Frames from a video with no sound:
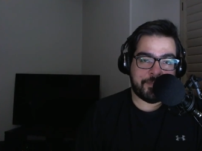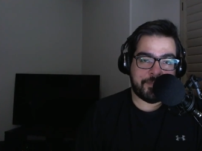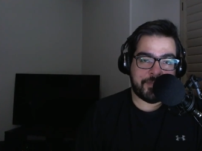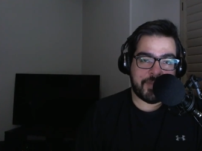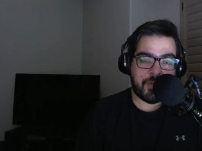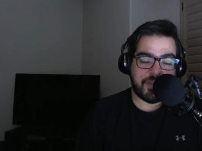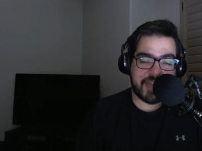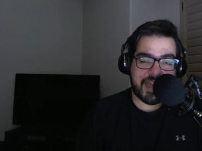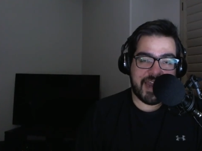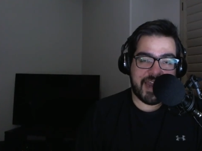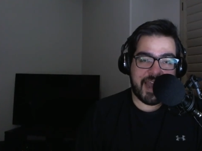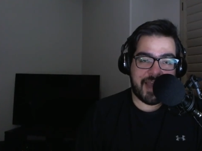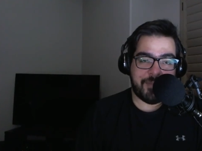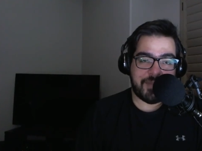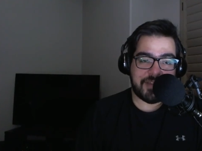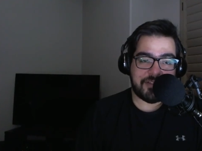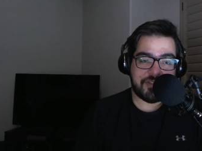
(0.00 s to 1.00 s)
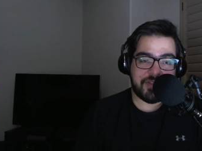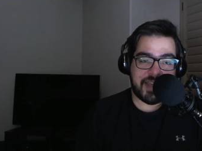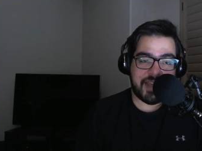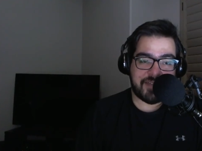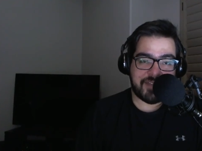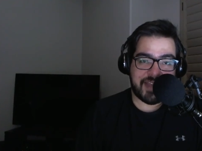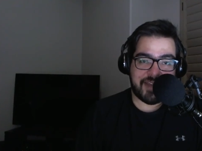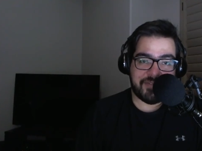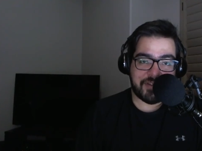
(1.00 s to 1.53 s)
And when that happens, you have
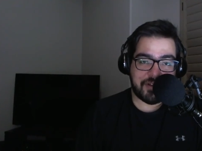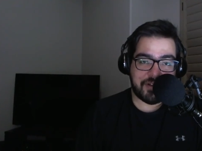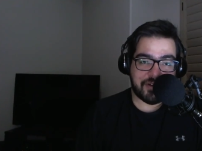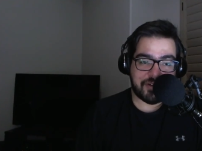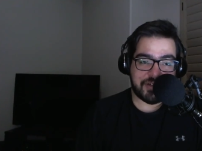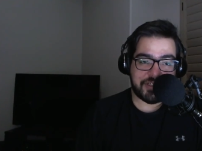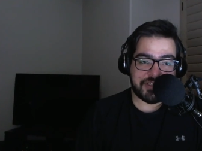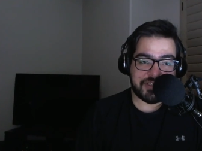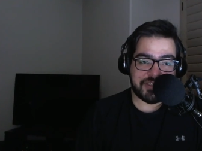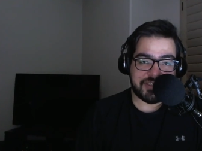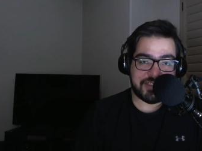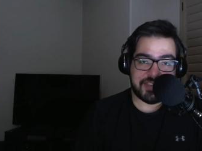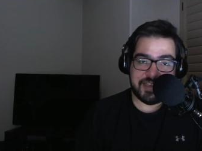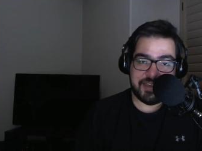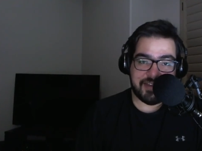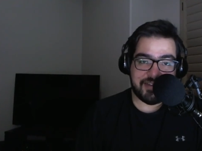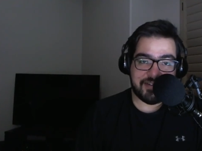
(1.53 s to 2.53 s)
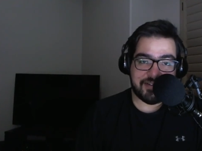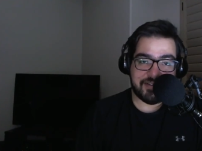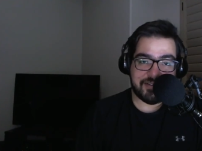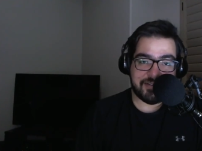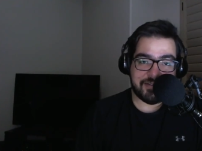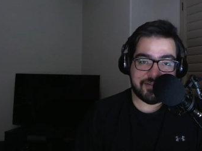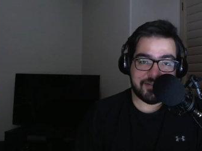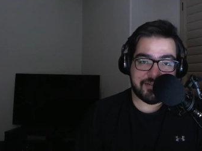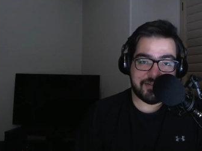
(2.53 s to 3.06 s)
to have the courage to say
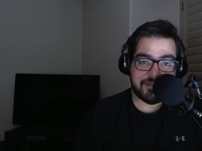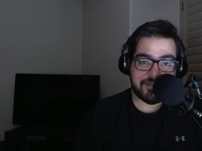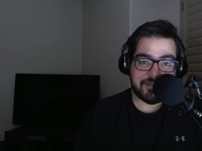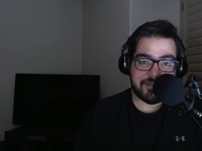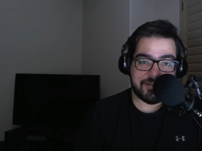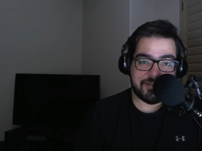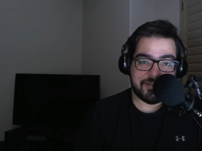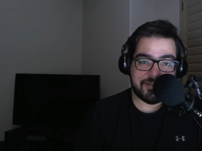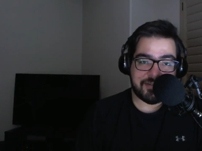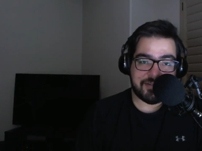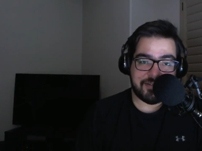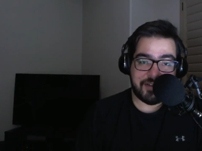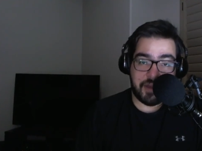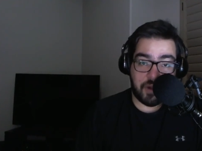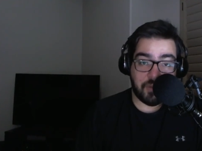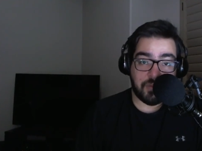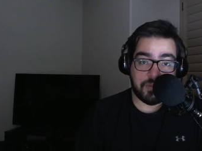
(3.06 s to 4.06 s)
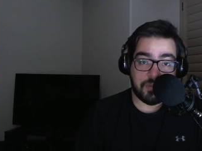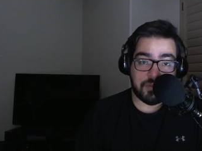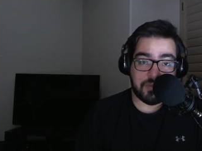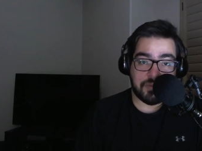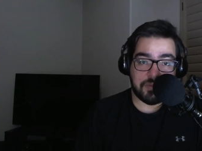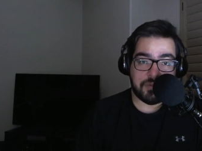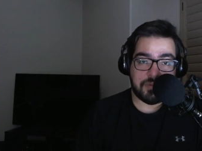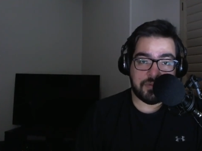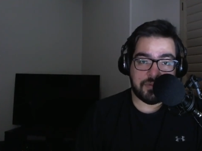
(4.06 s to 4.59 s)
no
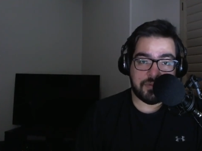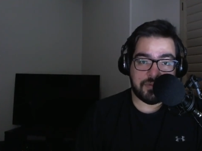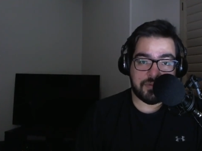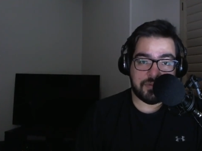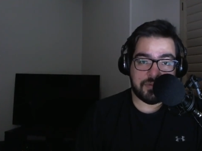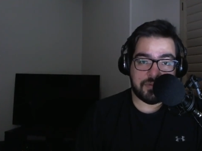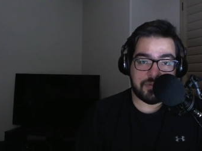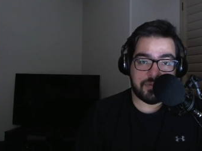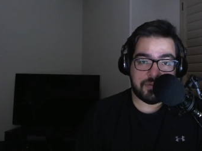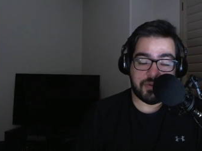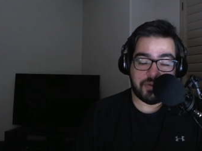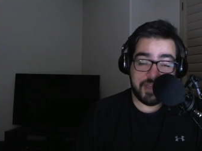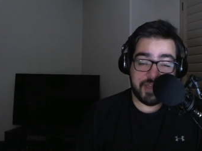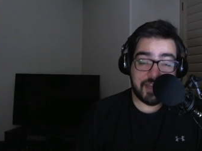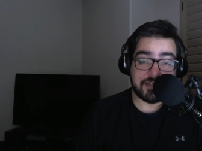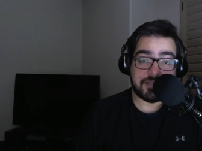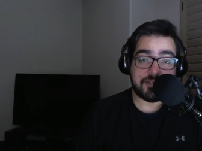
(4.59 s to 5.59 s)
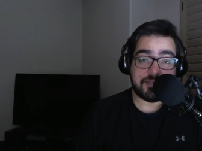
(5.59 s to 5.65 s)
or yes.